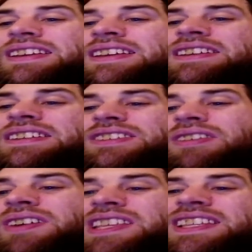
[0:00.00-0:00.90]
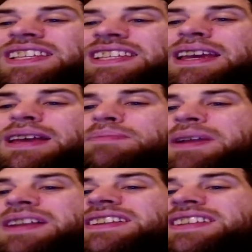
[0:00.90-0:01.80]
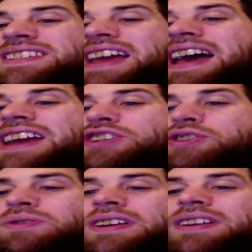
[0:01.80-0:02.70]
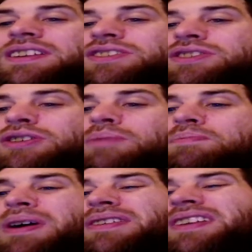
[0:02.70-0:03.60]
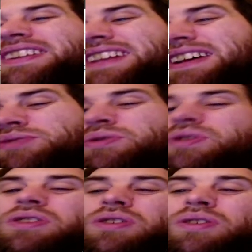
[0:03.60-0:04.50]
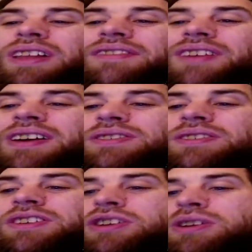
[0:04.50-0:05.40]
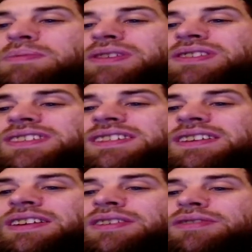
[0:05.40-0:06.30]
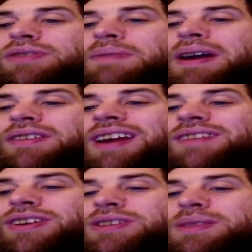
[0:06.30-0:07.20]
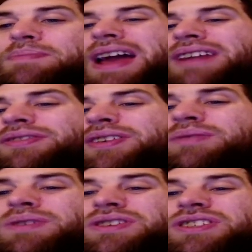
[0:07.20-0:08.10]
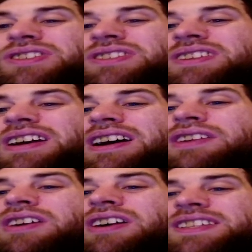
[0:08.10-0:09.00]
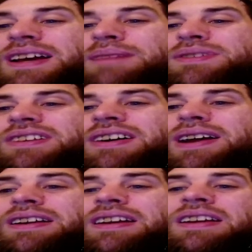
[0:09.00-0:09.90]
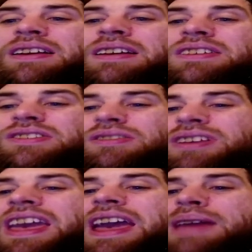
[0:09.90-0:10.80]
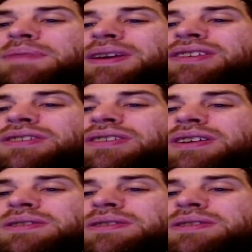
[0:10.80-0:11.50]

So I can see it, but it is an angel and it is a non-bow. It does return all of our humans from our graveyard to the battlefield, which is a nice upside. So it can be good.